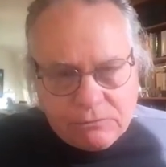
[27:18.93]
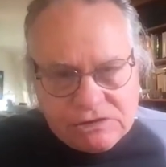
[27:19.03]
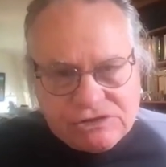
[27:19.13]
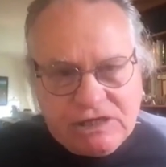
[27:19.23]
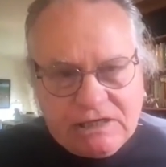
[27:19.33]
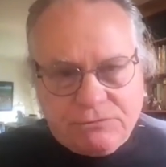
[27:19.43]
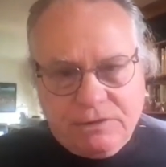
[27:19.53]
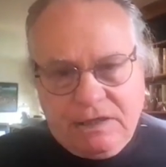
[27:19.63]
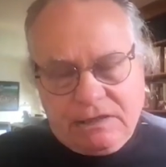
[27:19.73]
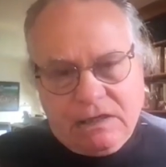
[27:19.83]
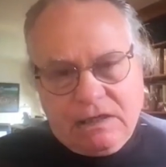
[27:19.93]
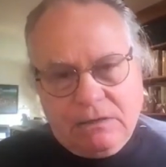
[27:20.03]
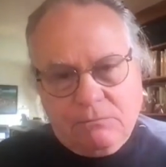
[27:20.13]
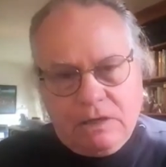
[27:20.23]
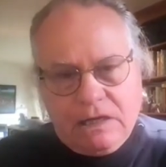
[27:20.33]
generate
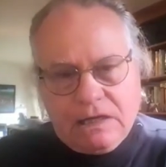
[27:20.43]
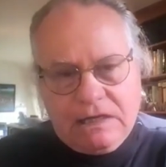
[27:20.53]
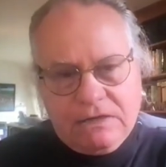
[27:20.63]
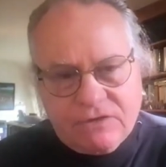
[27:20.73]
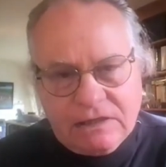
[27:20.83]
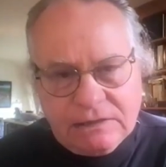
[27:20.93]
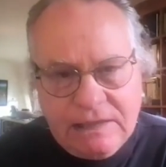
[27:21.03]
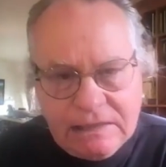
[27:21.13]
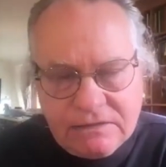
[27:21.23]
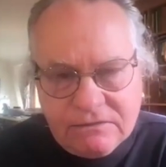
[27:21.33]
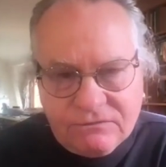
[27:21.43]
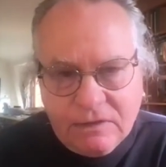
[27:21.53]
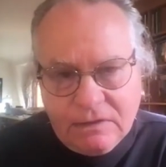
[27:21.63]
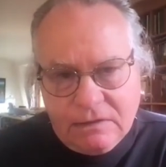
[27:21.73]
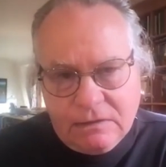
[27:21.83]
a kind of collective
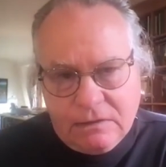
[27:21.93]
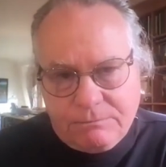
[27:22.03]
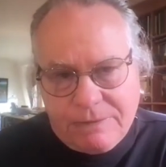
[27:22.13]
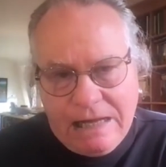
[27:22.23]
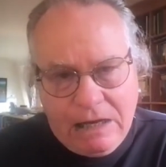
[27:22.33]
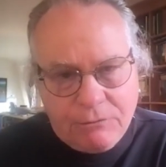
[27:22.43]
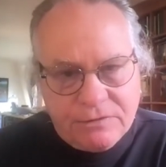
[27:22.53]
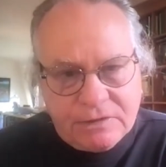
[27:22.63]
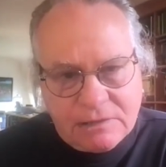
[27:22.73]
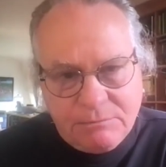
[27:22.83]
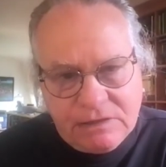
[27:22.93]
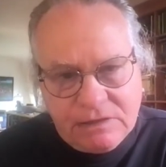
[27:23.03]
power that can be